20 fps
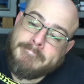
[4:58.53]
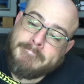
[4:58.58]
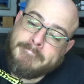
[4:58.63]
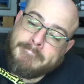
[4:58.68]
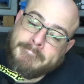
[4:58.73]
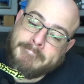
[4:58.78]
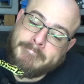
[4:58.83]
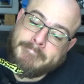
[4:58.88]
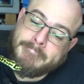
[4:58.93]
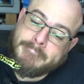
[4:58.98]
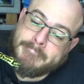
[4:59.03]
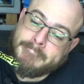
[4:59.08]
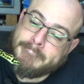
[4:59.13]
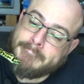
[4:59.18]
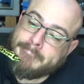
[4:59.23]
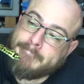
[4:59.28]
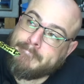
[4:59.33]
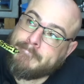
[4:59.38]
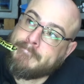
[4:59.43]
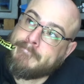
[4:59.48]

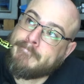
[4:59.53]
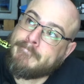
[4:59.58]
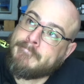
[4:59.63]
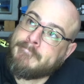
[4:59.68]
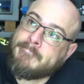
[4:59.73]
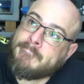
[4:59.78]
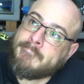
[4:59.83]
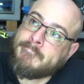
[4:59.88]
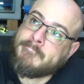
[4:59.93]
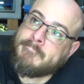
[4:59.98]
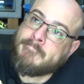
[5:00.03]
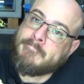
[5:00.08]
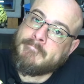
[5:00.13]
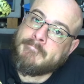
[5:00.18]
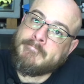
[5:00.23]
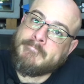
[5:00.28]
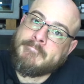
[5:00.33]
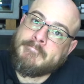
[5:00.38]
(silence)